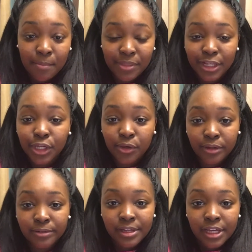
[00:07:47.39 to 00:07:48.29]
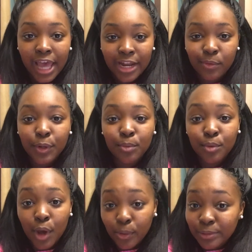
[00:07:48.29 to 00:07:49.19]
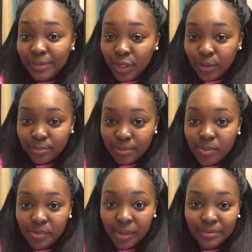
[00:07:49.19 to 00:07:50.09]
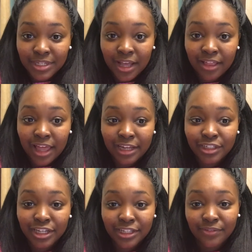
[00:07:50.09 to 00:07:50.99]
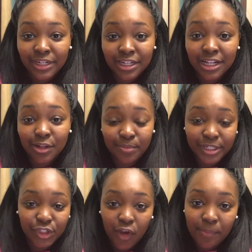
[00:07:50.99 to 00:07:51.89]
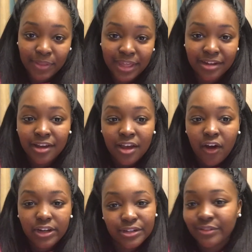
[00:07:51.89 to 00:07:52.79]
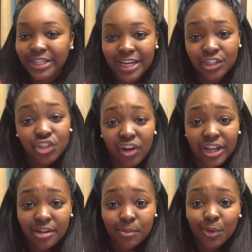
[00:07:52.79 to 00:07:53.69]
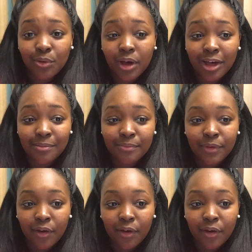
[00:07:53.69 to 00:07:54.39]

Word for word: But then you can anyone who knows me knows me will be able to tell Ashlee is feeling a little bit shy but then I don't really get shy anymore um,